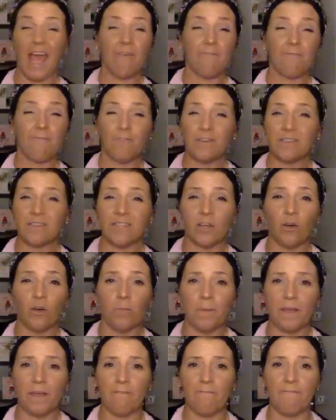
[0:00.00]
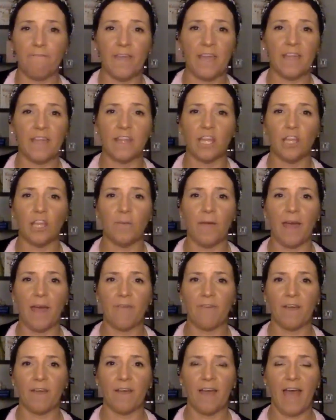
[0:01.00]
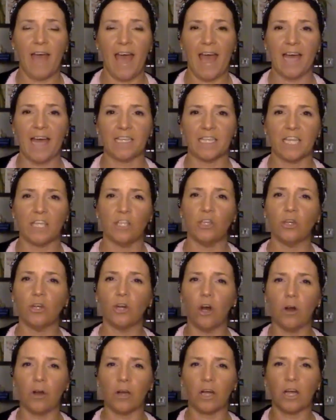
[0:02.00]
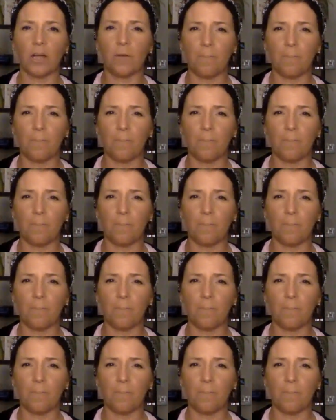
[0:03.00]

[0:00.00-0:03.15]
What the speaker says: every single bit of fear that you ever had and you got